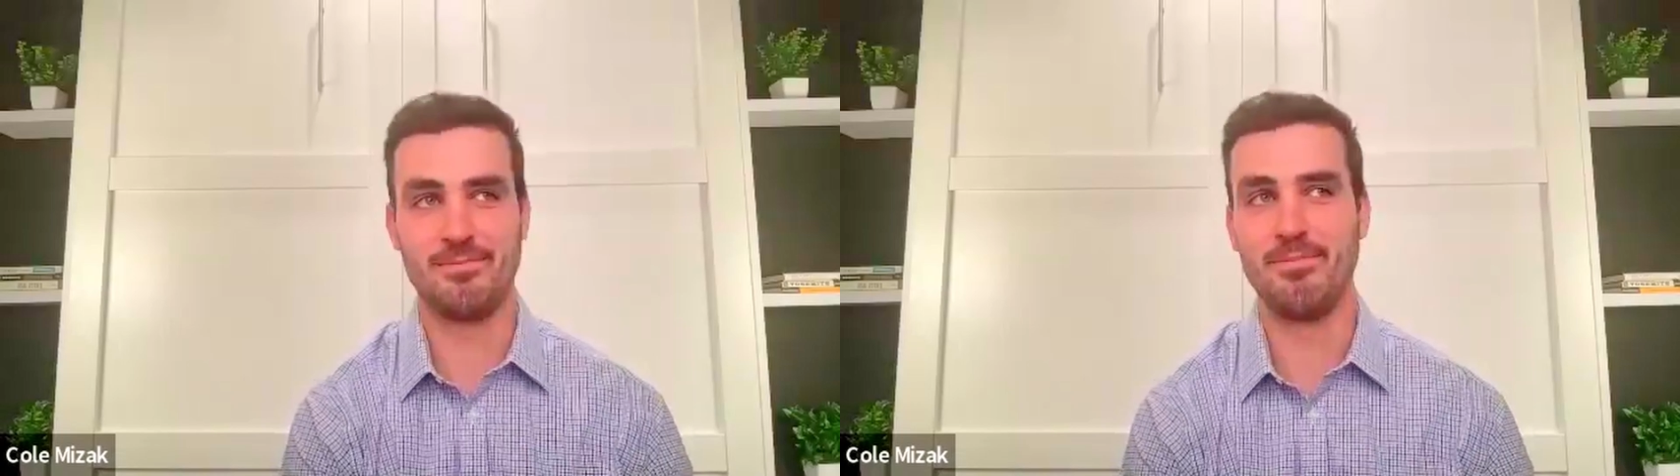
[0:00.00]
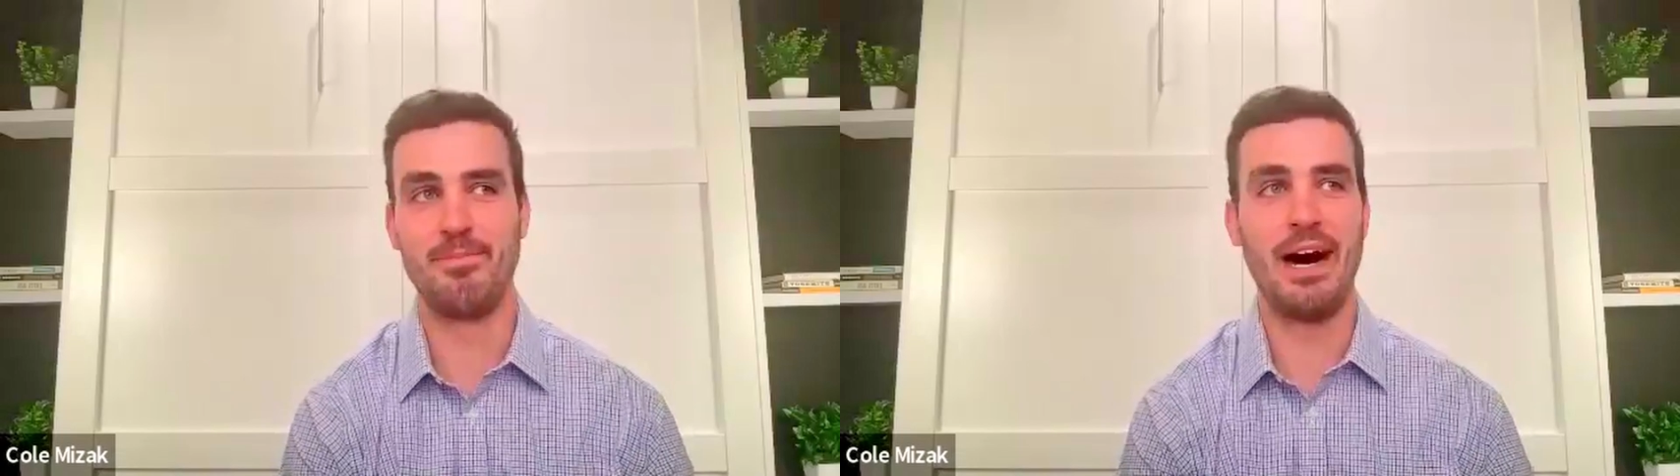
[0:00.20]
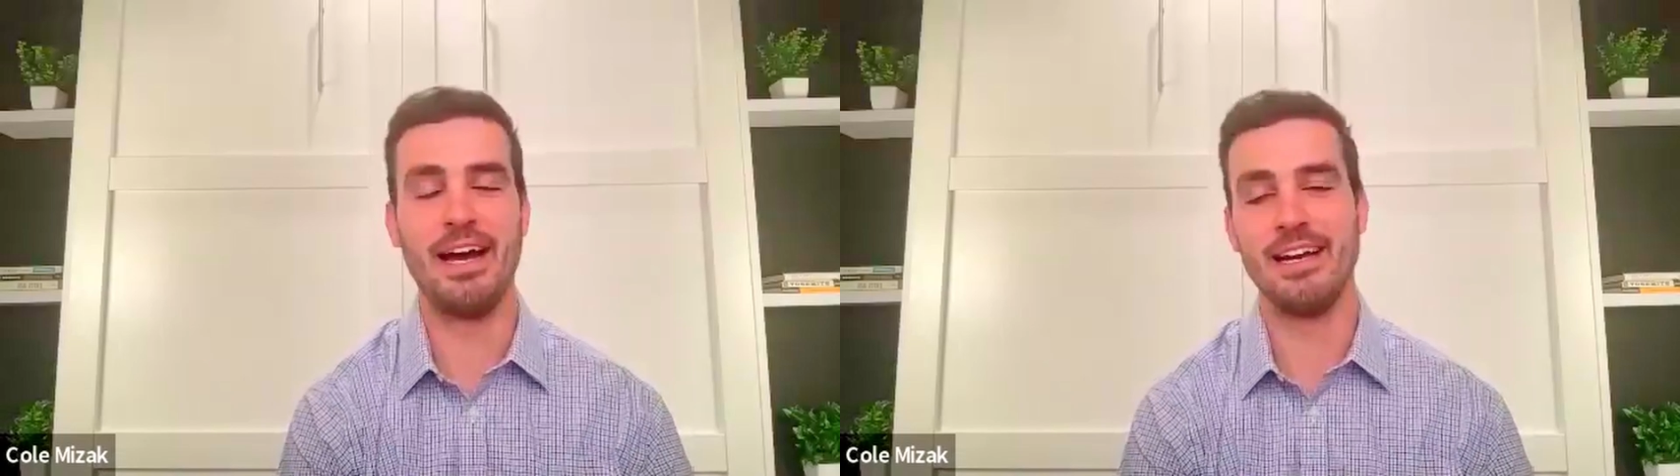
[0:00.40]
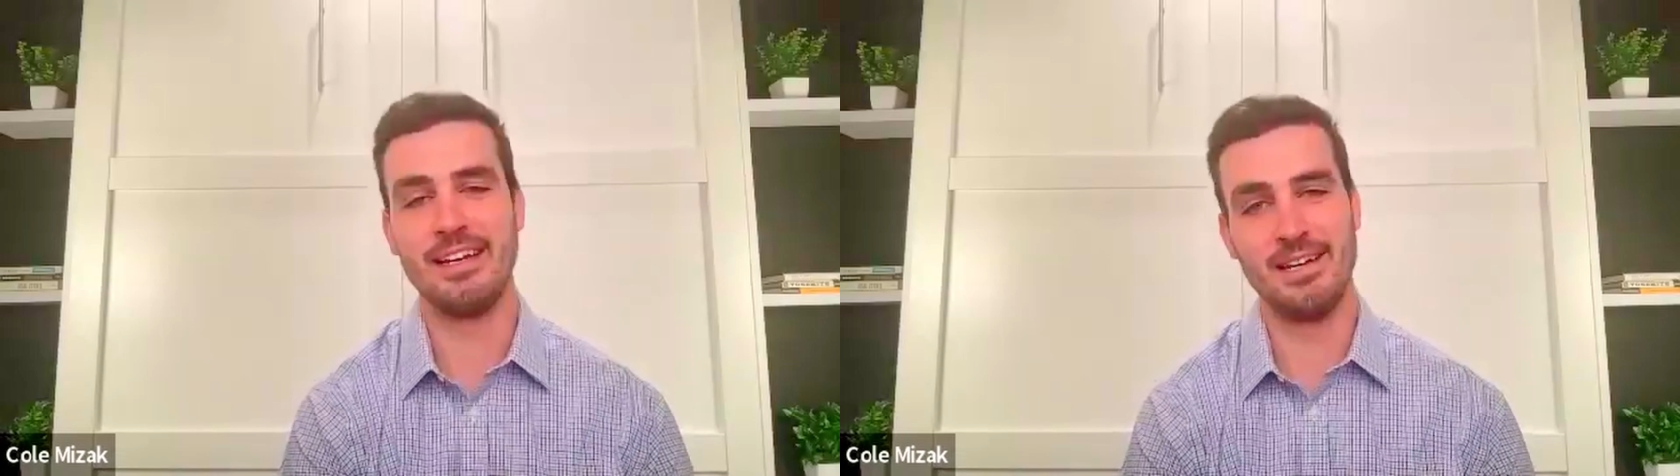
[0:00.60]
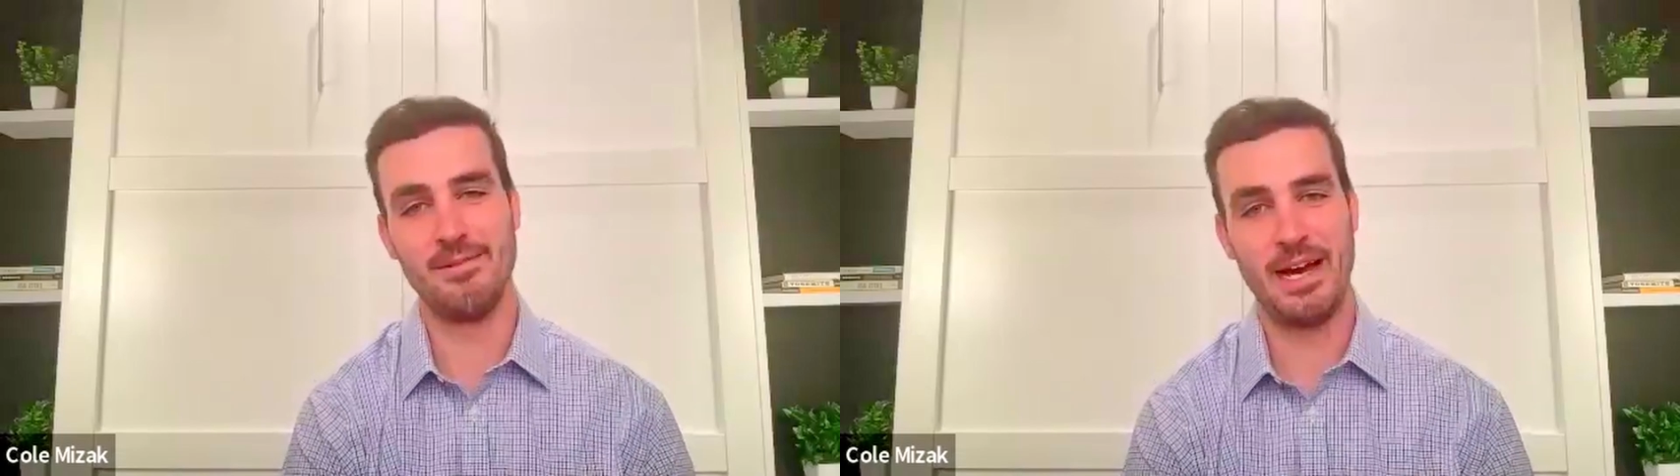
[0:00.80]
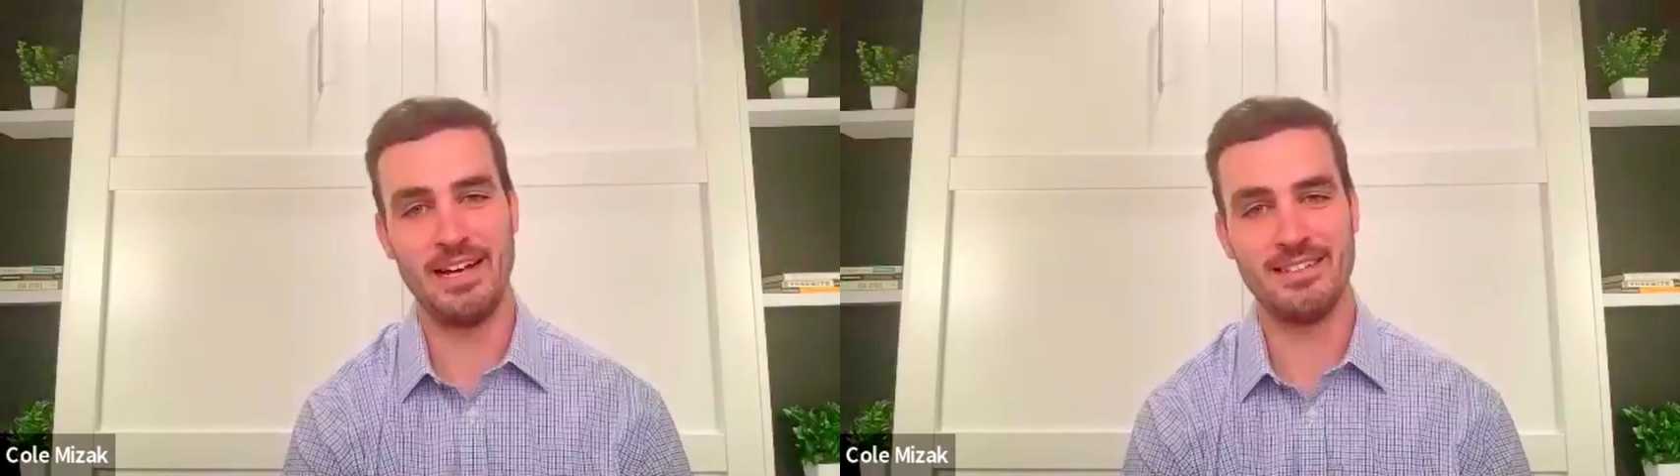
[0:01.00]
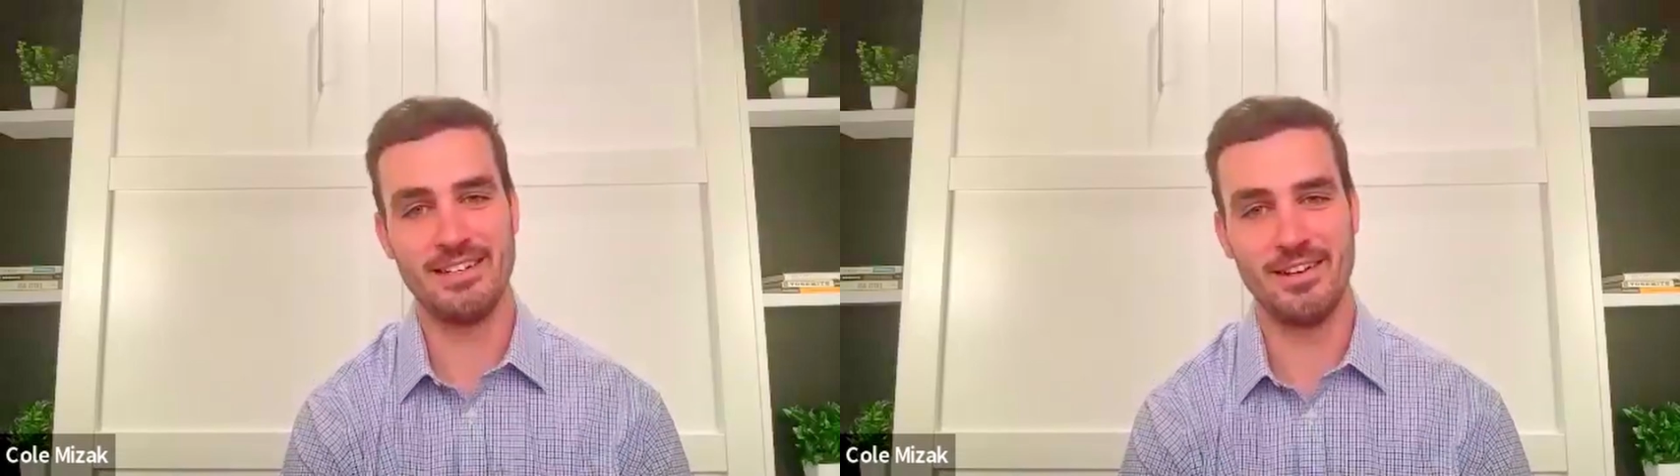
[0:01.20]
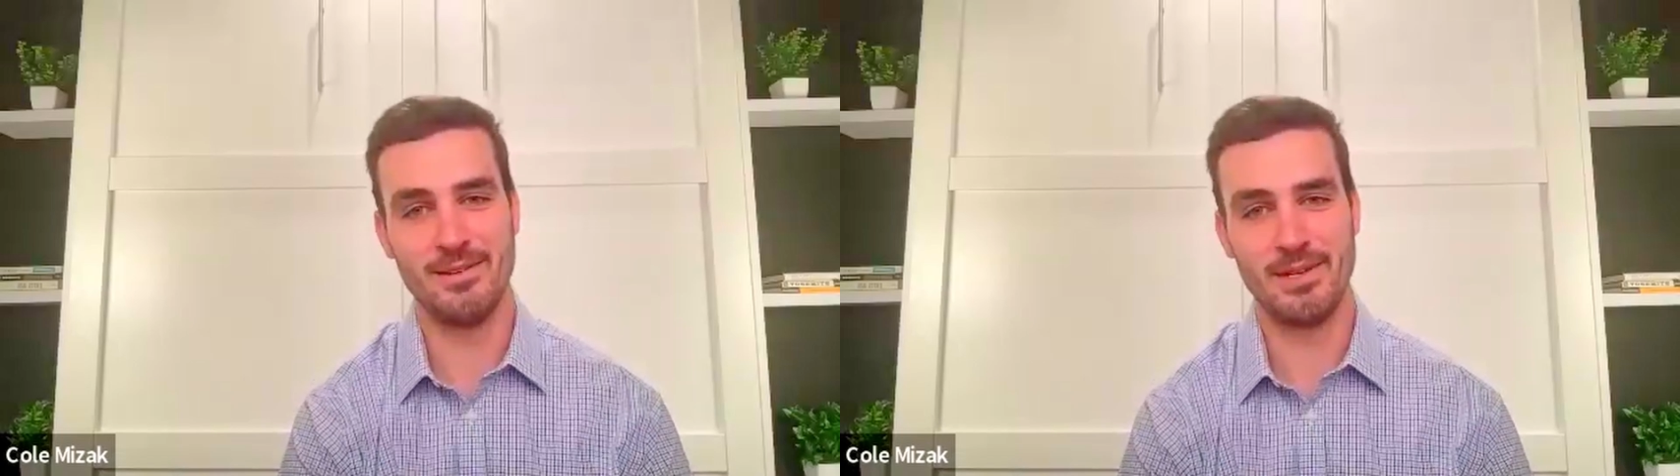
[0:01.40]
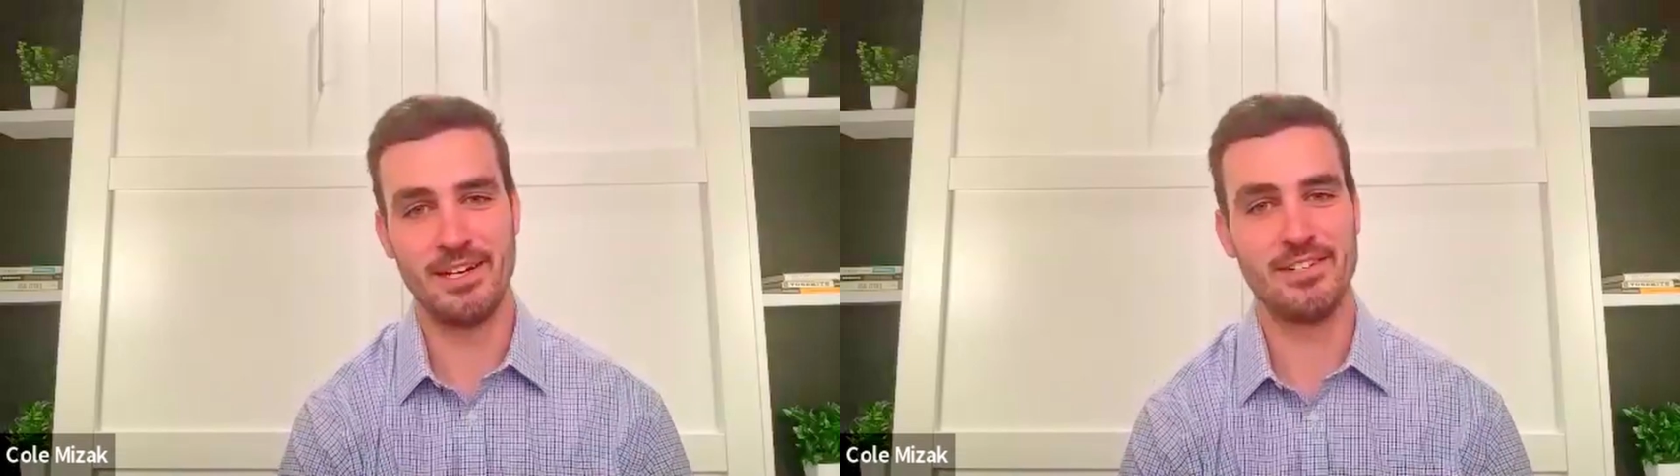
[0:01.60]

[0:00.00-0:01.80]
buy a day pass to go to the beach